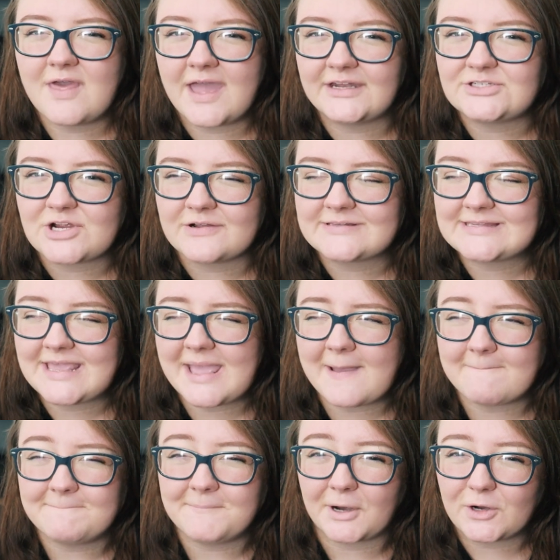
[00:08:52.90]
Hedgehogs
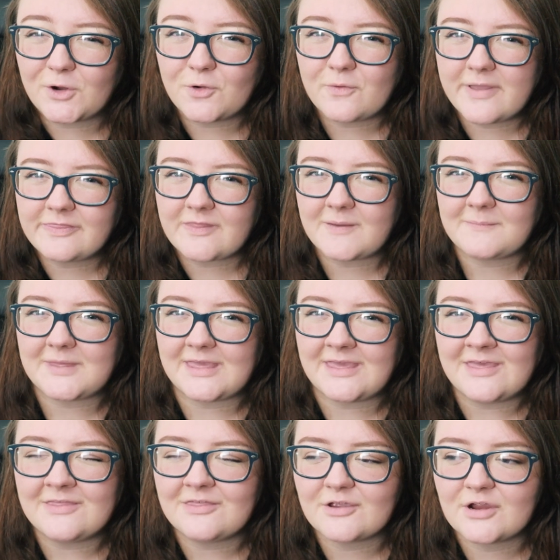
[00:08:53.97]
can't burrow in them
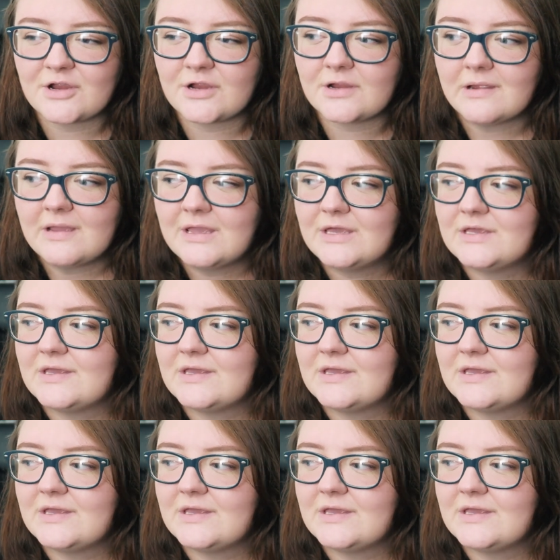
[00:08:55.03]
either.